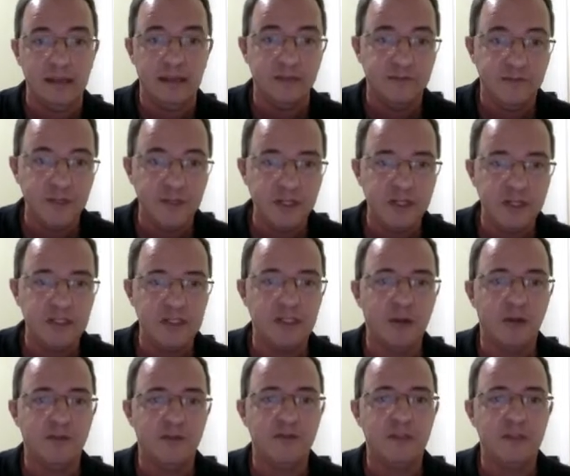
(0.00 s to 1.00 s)
the efficiency
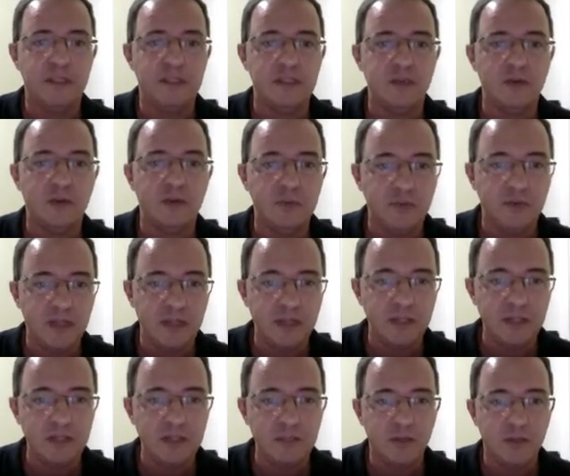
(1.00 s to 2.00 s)
of this
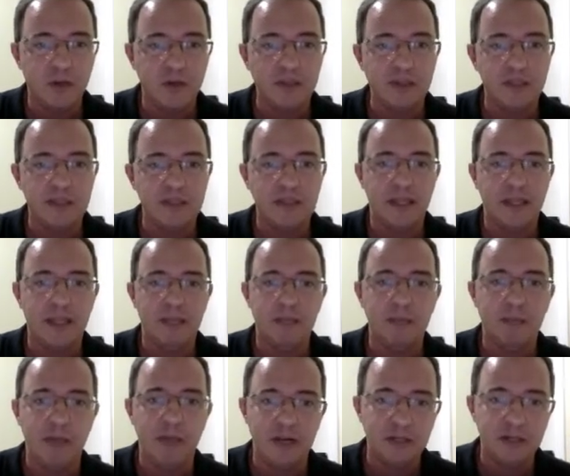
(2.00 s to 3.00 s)
computation process can be
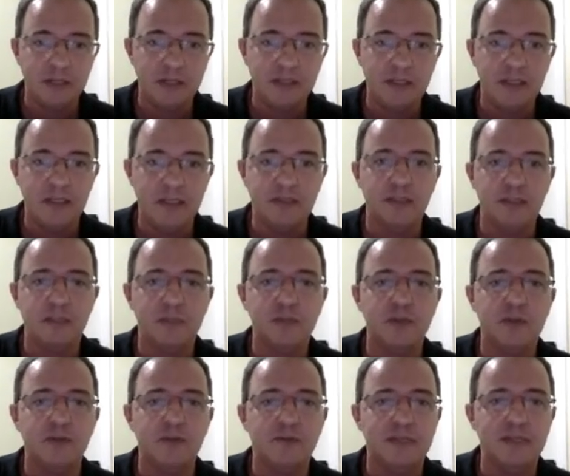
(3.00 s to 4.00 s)
measured in terms
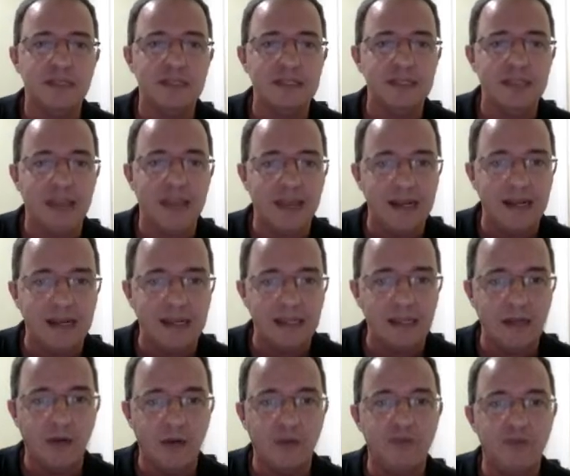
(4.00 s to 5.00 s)
of the scaling
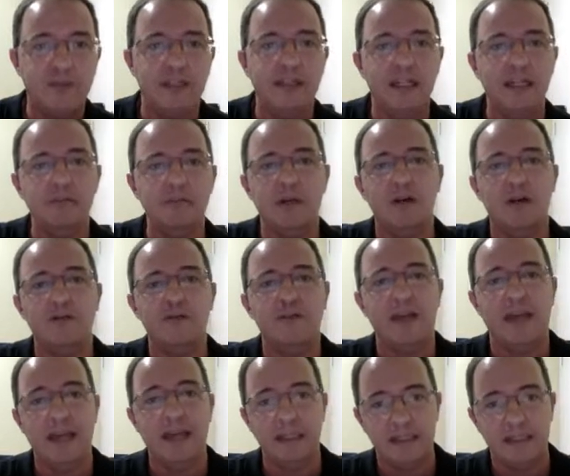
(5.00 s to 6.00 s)
of the number of
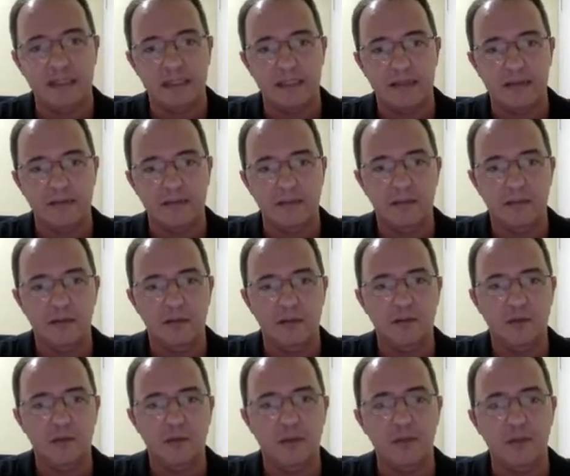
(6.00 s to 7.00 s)
gates,
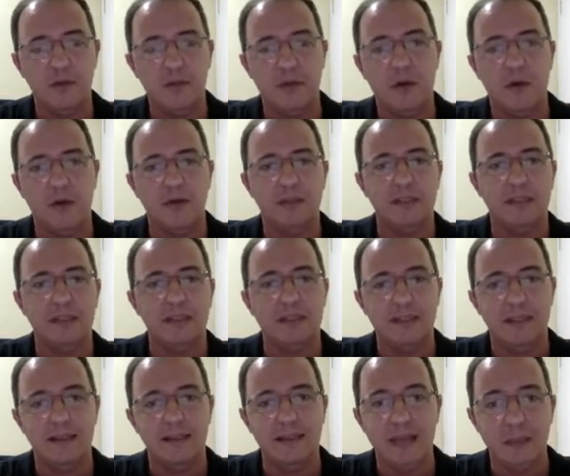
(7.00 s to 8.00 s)
which we call
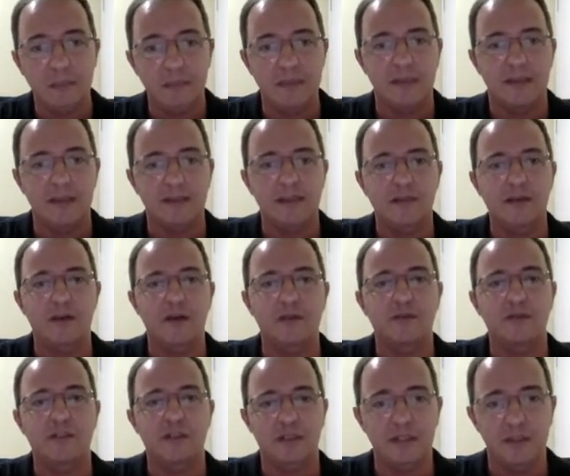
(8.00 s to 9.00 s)
the depth of
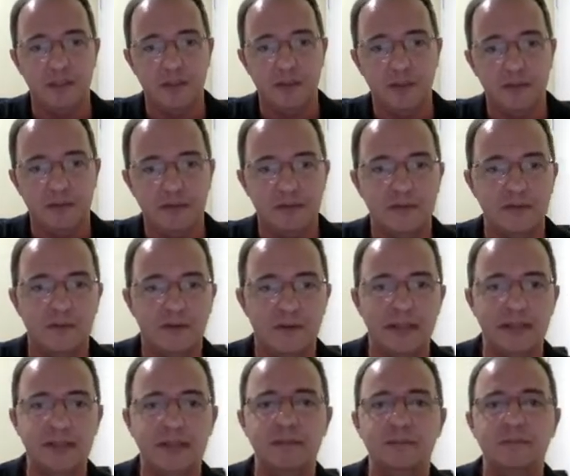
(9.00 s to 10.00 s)
the circuit,
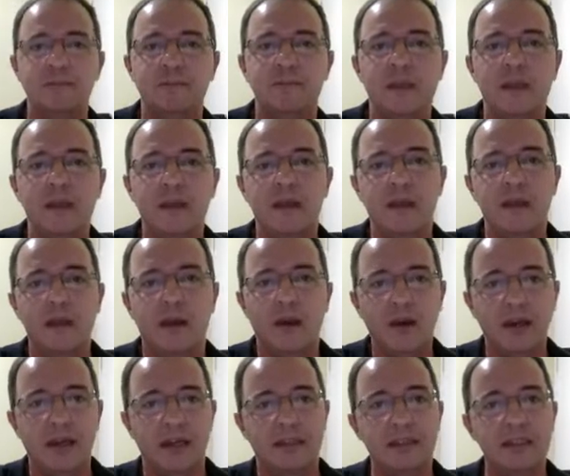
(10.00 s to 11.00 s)
right?
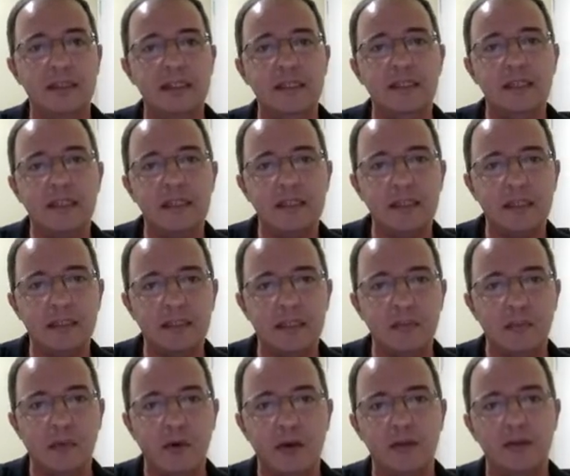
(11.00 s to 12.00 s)
Okay, this is the standard
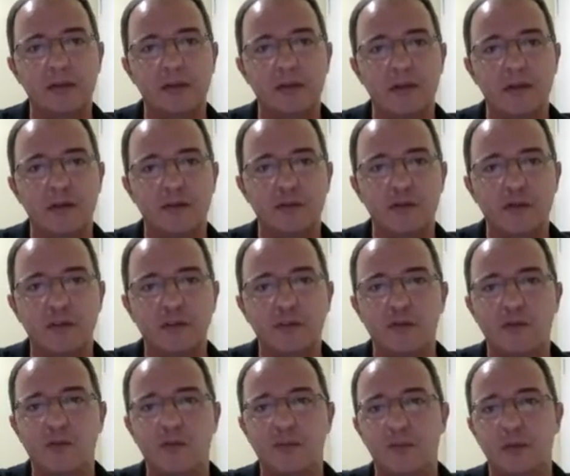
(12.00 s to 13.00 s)
model of quantum
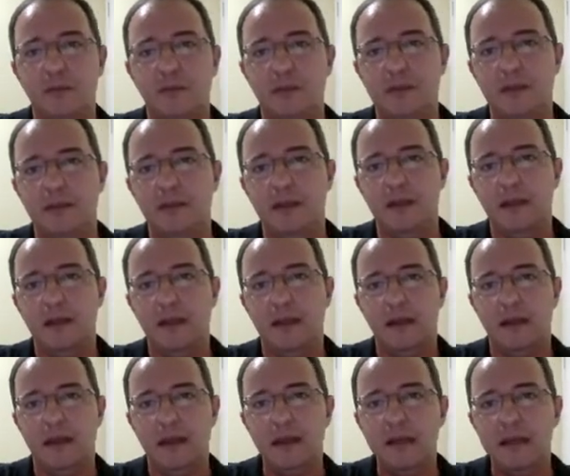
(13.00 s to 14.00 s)
computing.
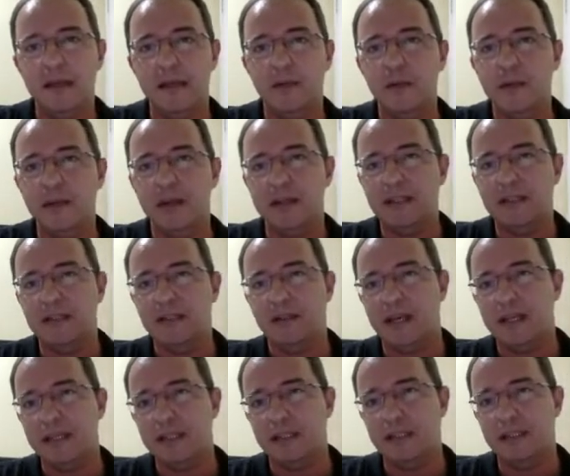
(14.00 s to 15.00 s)
Here, we are
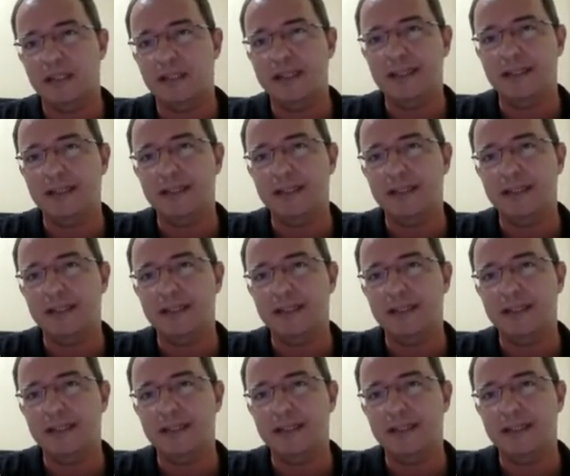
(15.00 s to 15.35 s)
interested in an